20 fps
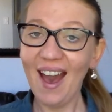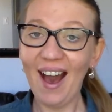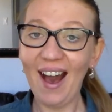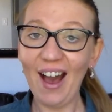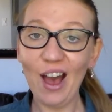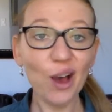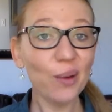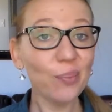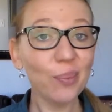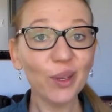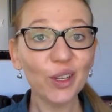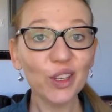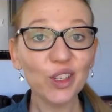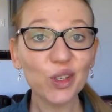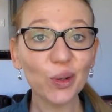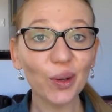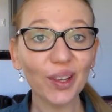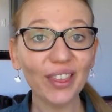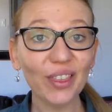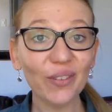I hope you
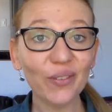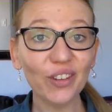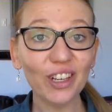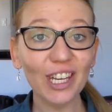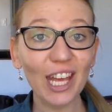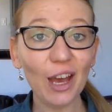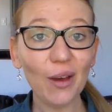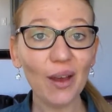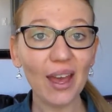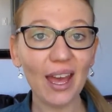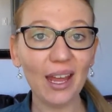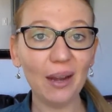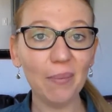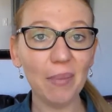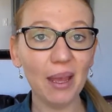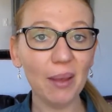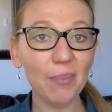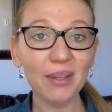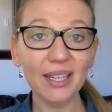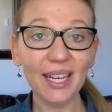enjoyed the video, and
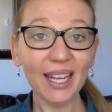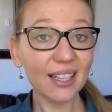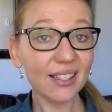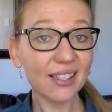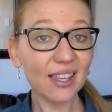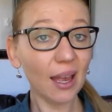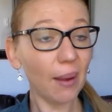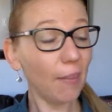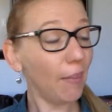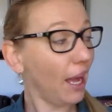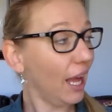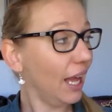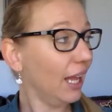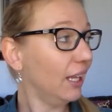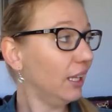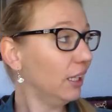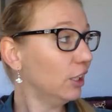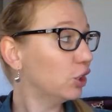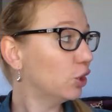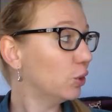maybe next time
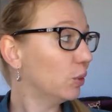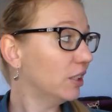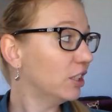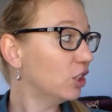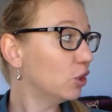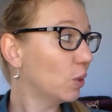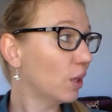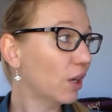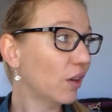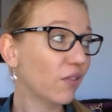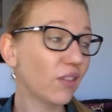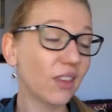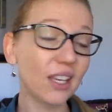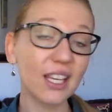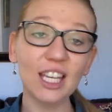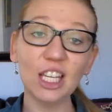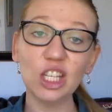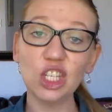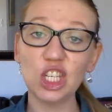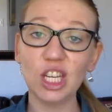I'll do a tour of the
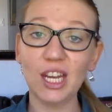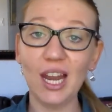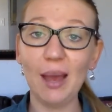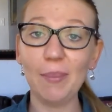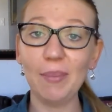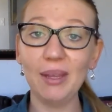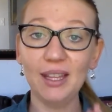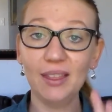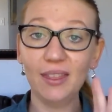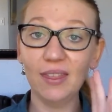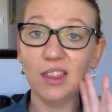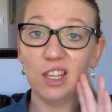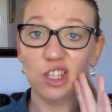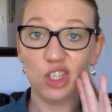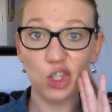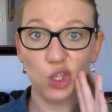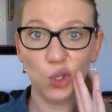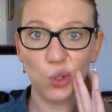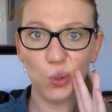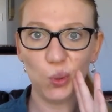kitchen, the
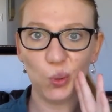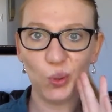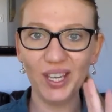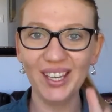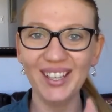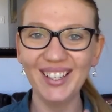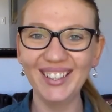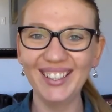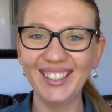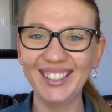zoo.